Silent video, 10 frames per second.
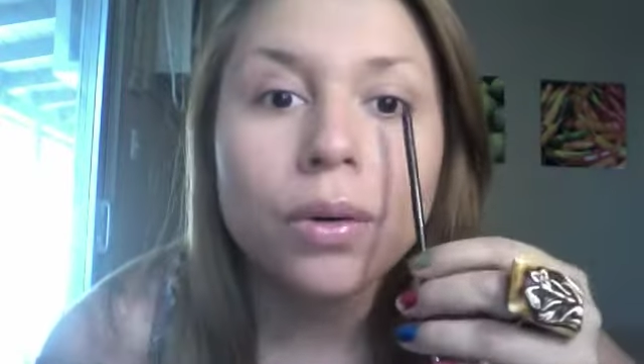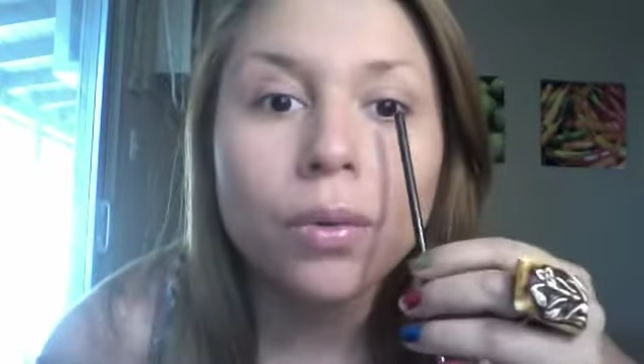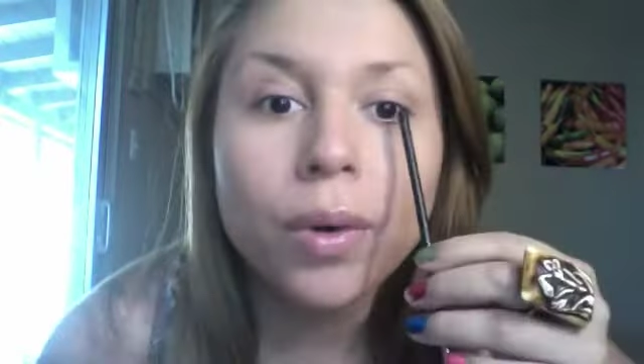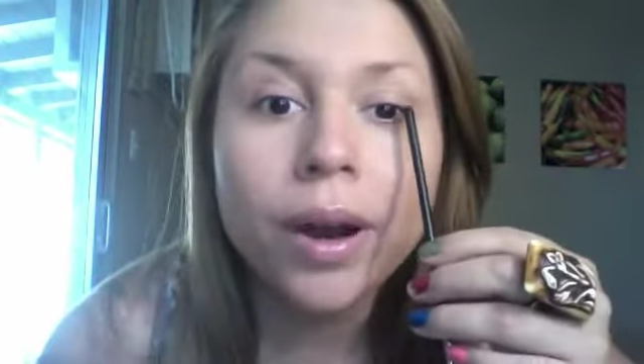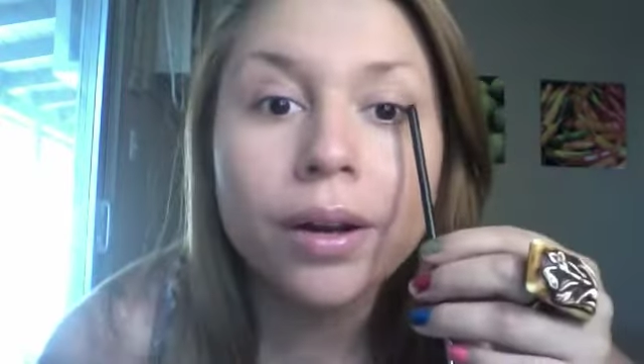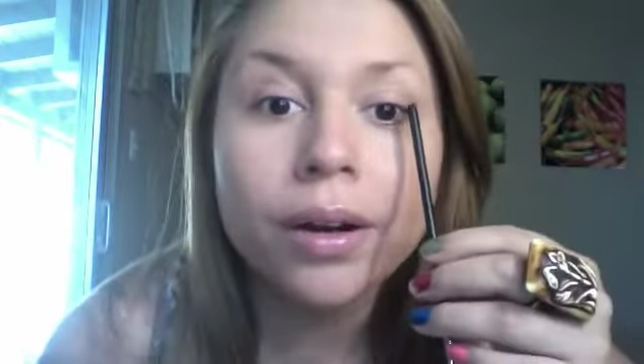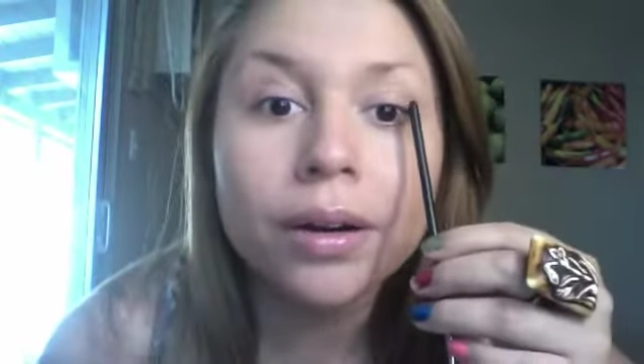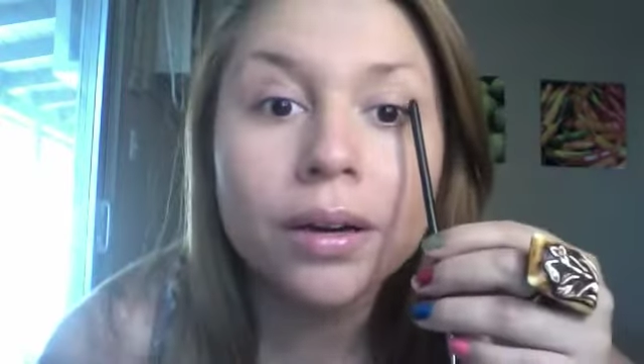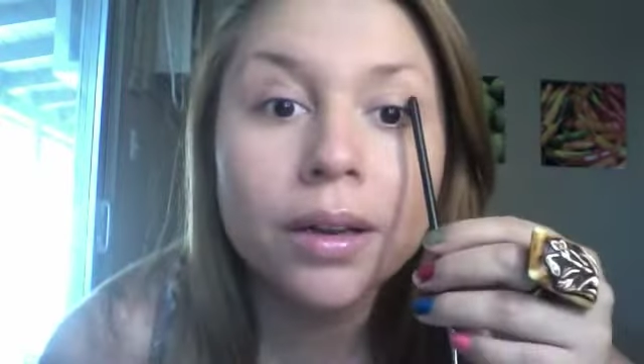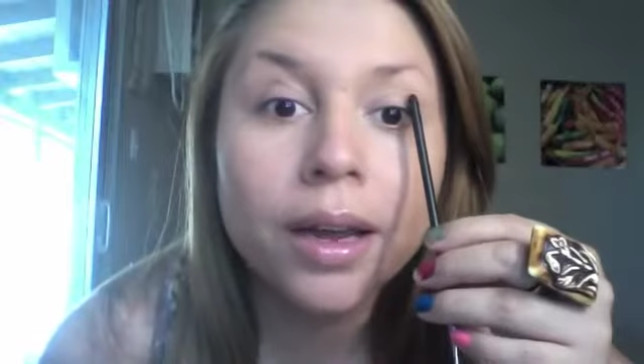
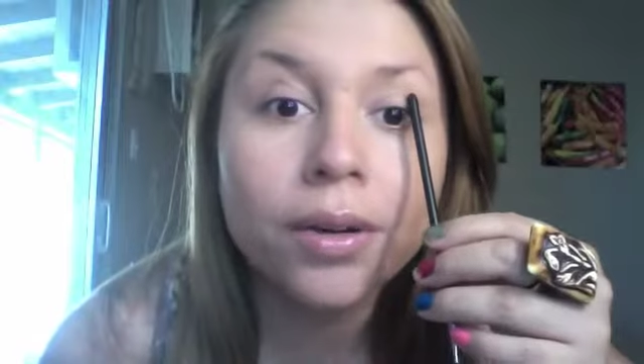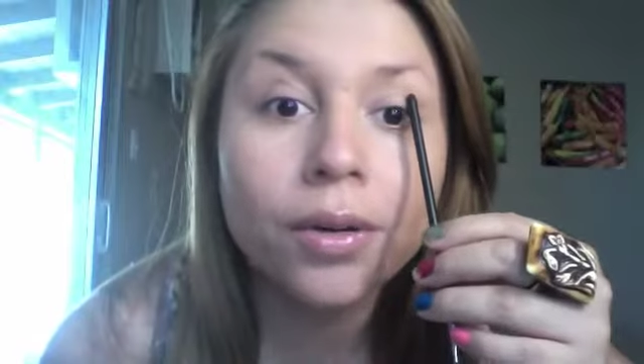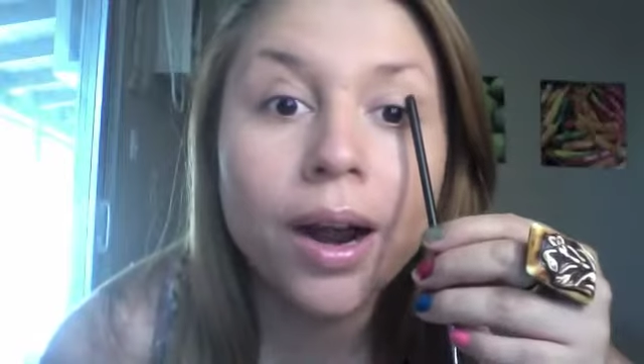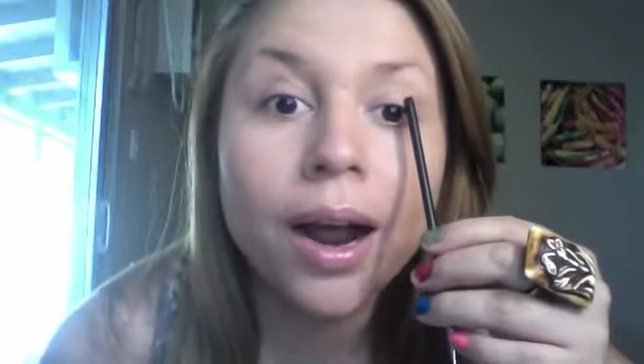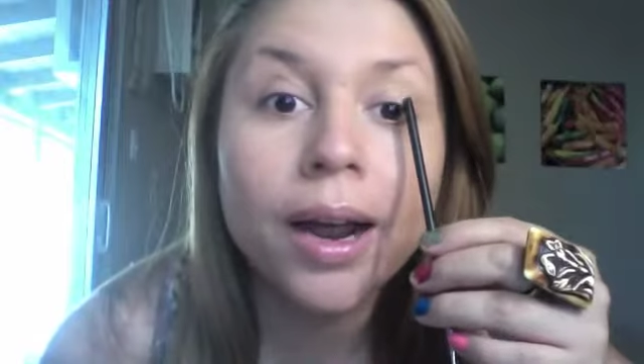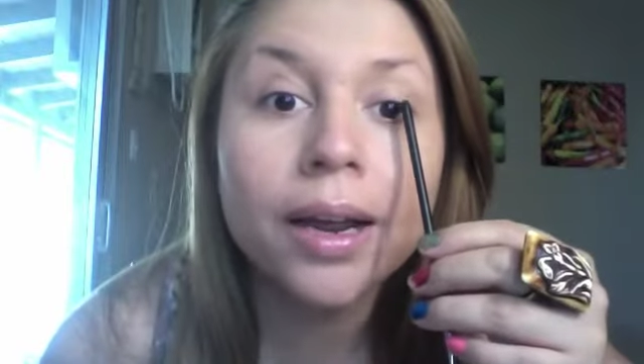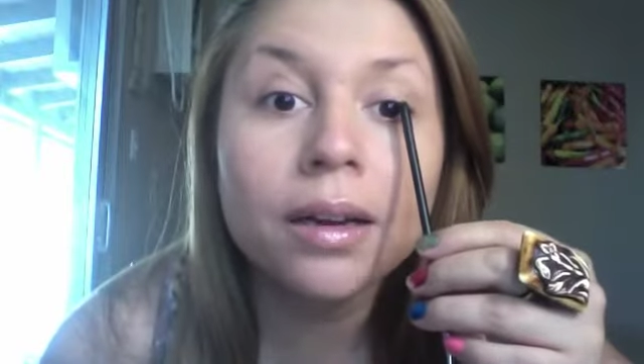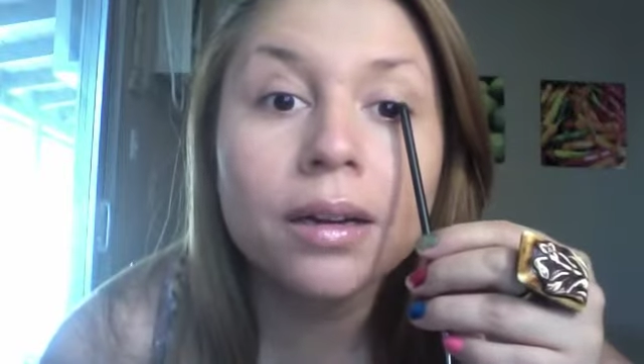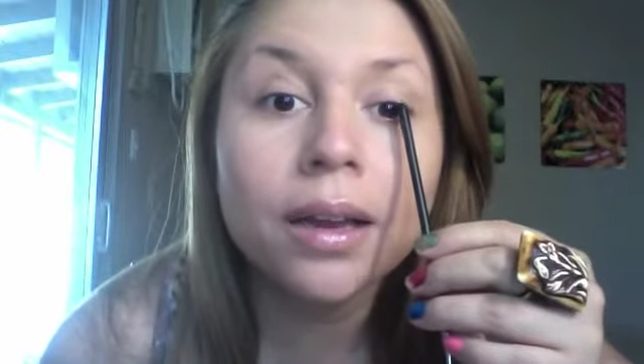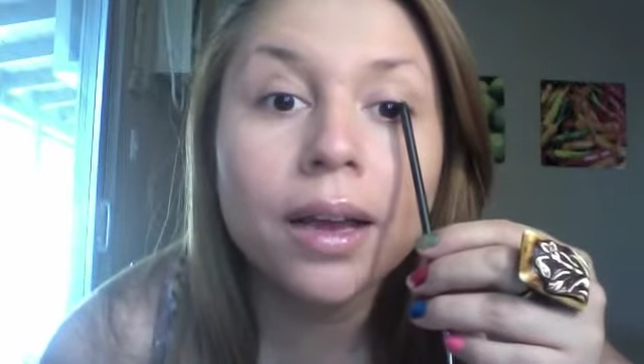where like your
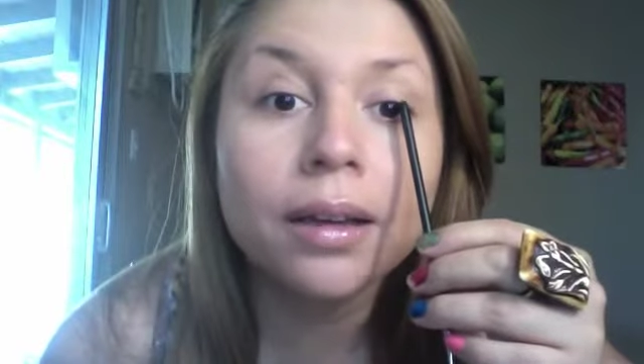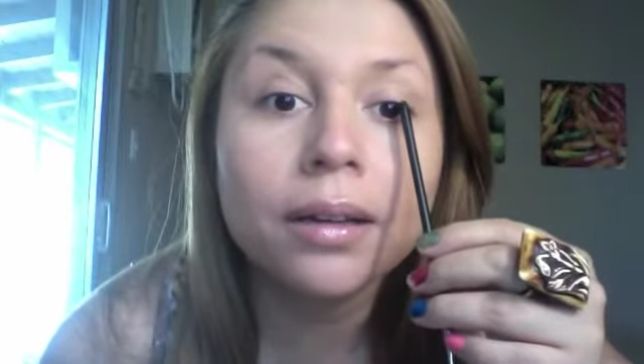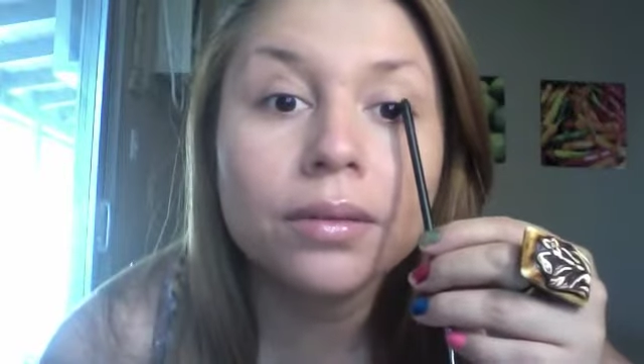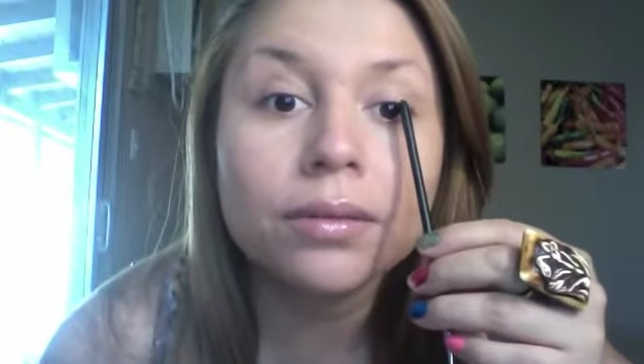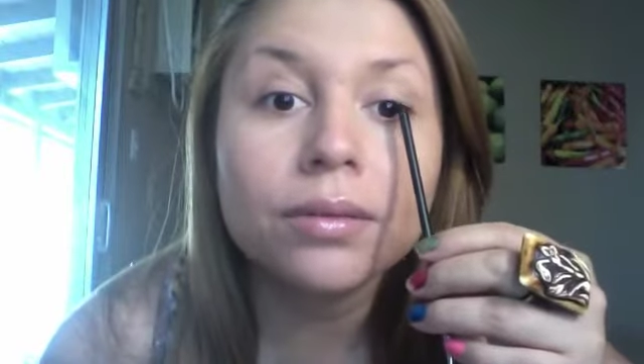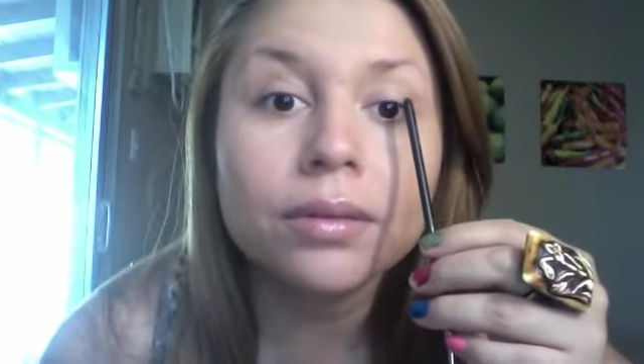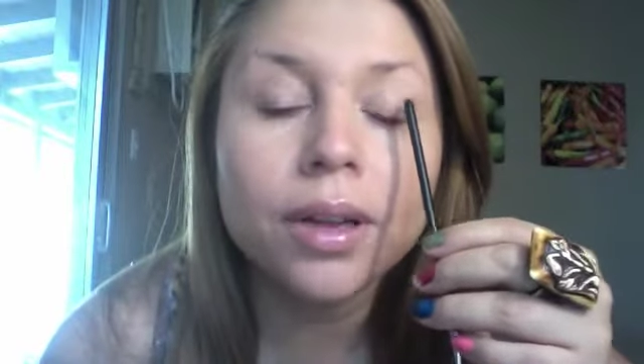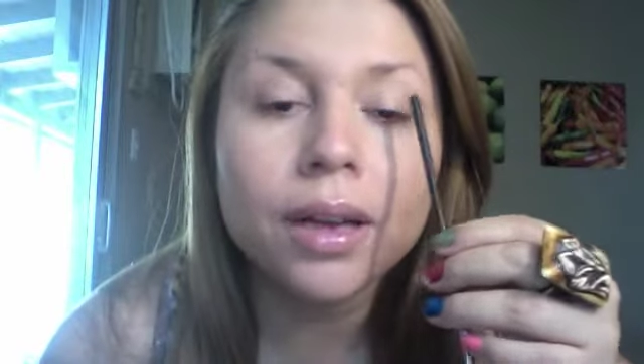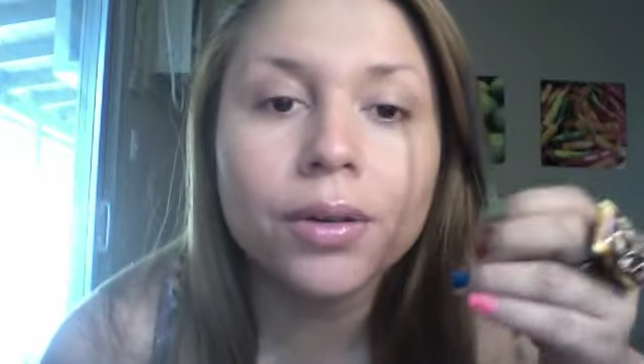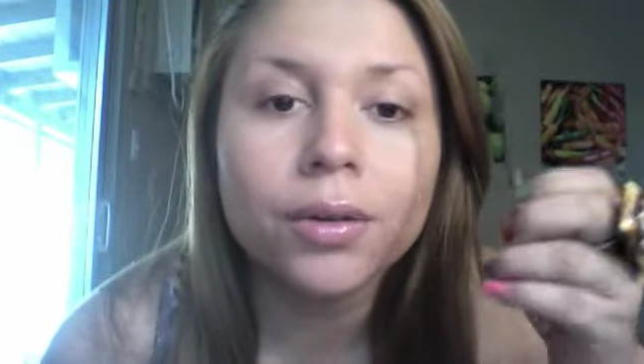eye like
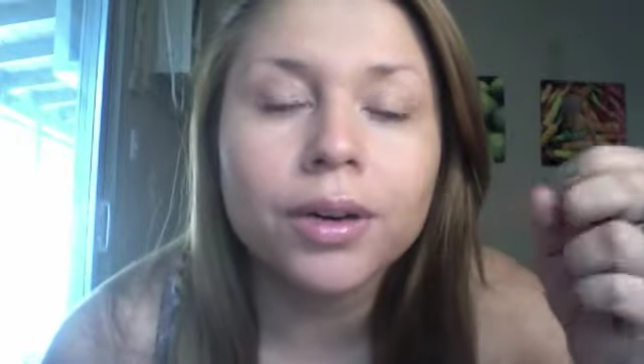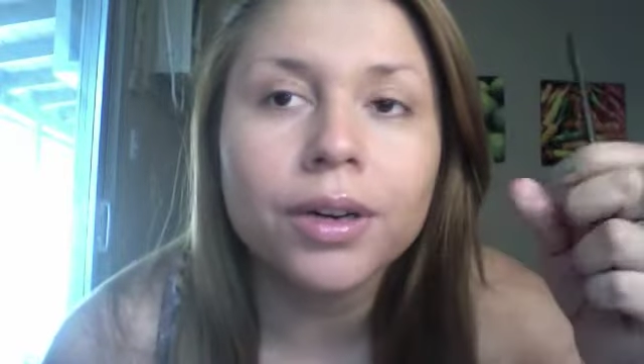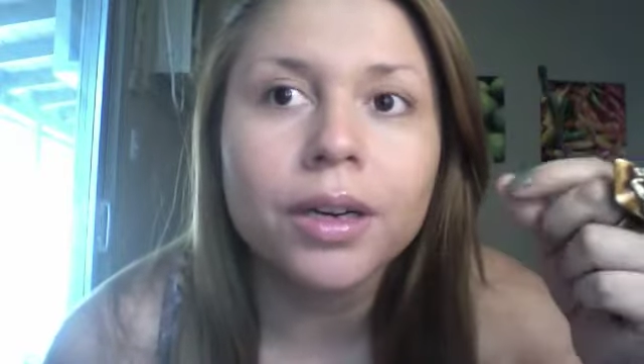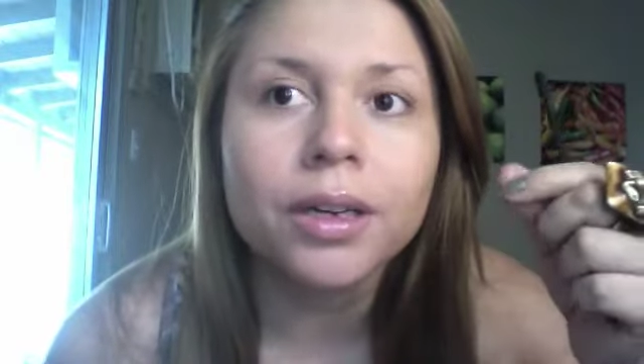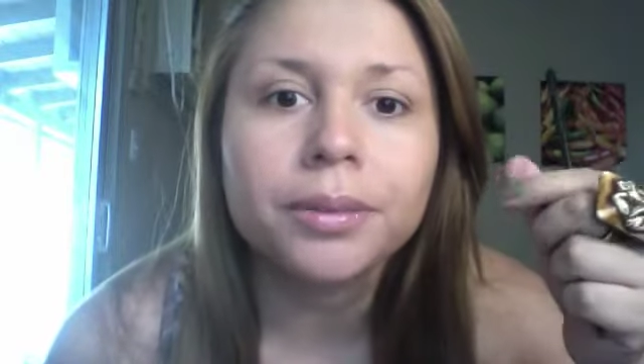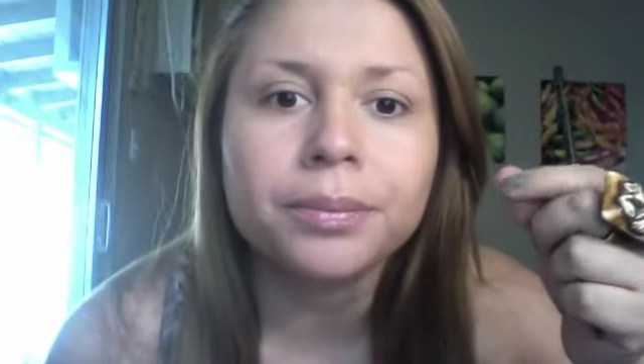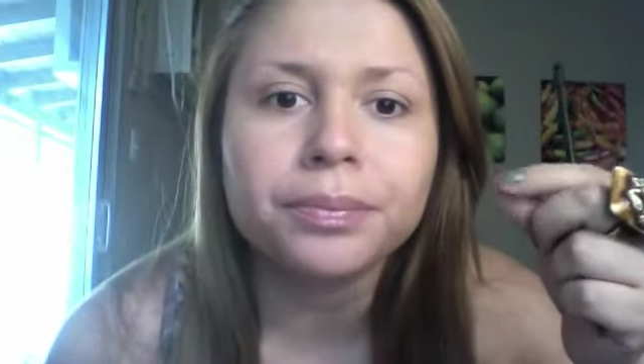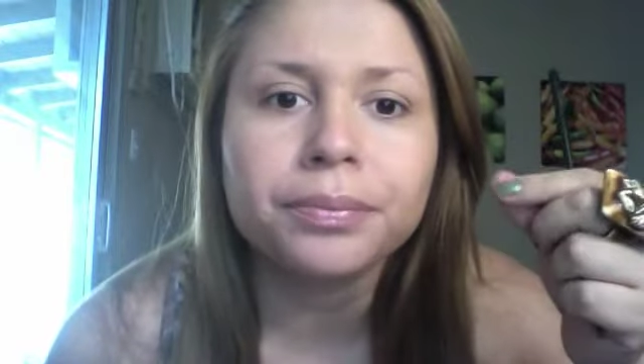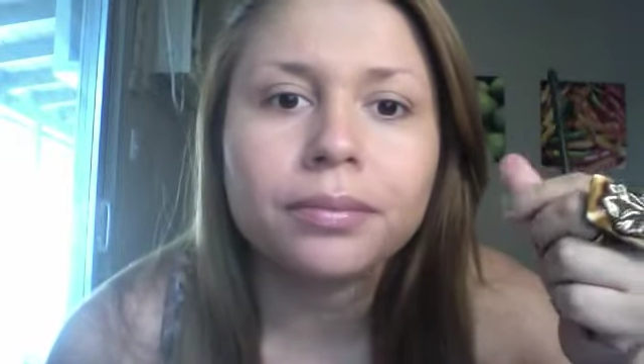like your um